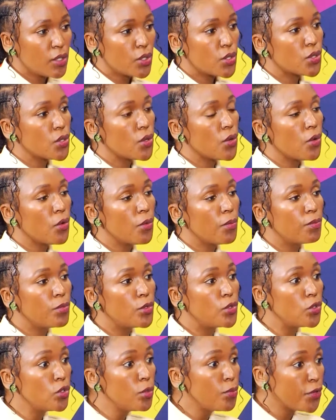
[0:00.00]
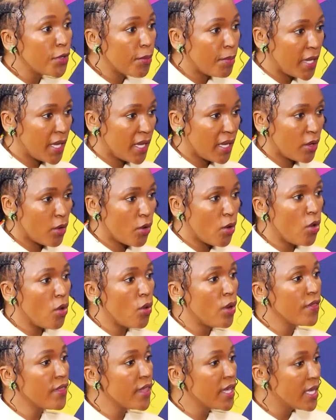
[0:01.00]
So do prepare.
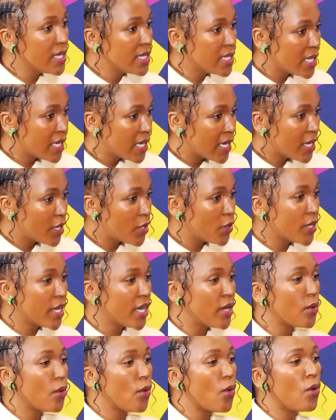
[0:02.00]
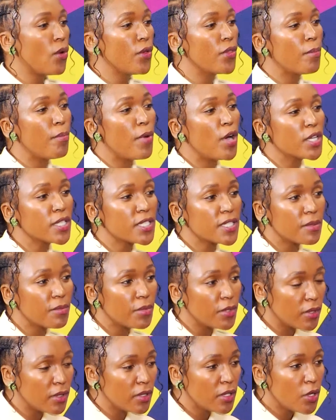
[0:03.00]
Go on the internet, look at all the
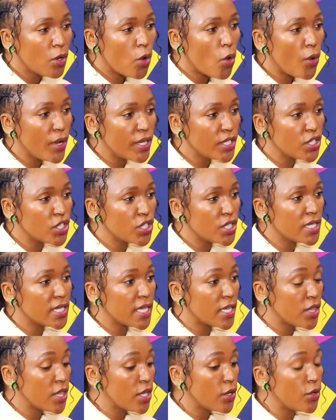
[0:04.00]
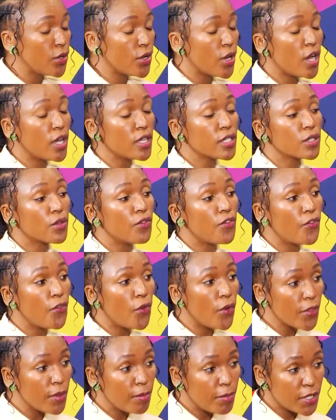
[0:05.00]
possible questions that they could ask
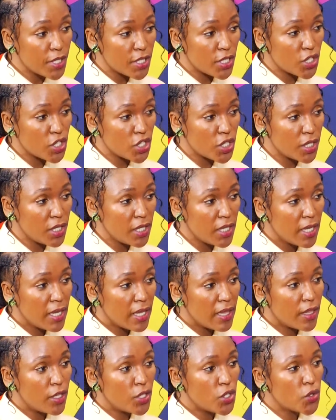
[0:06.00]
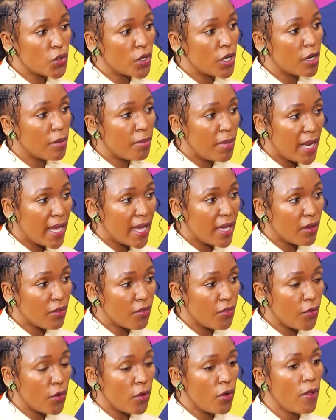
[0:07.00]
for the position that you are
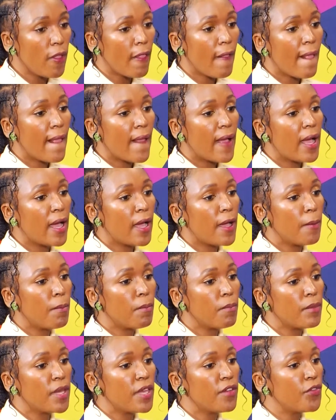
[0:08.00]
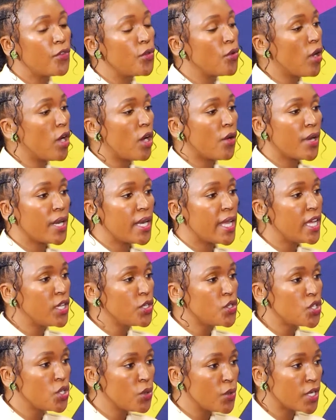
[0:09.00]
applying for. If you are an
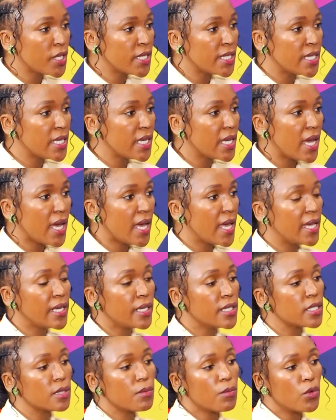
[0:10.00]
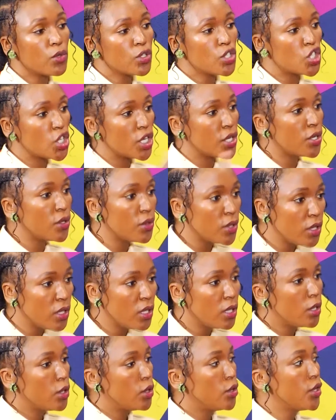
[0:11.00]
entry work seeker and it's more
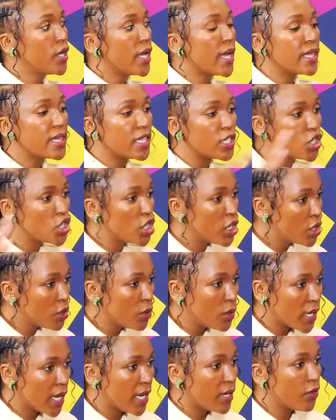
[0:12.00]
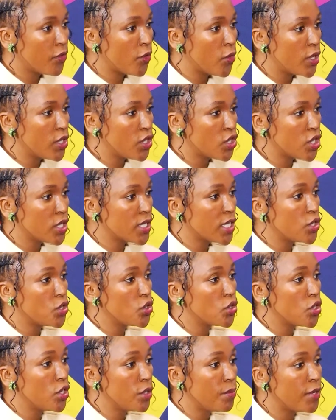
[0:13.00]
general, look at the general kind of questions
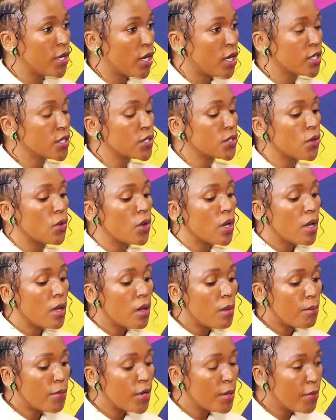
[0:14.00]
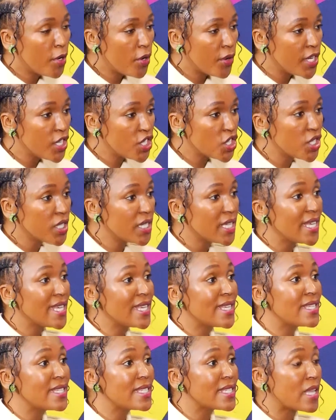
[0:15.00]
that you could be asked. So preparation
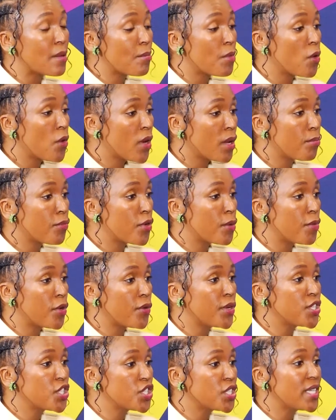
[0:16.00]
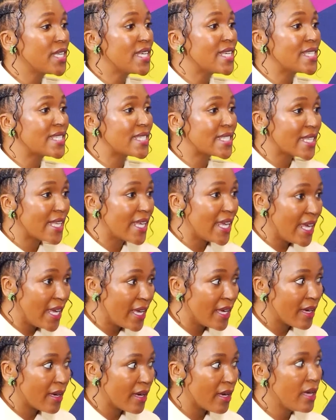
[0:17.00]
is number one. Preparation is
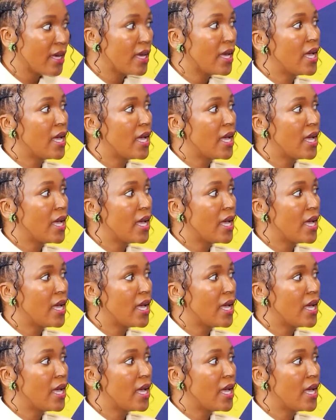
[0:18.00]
king.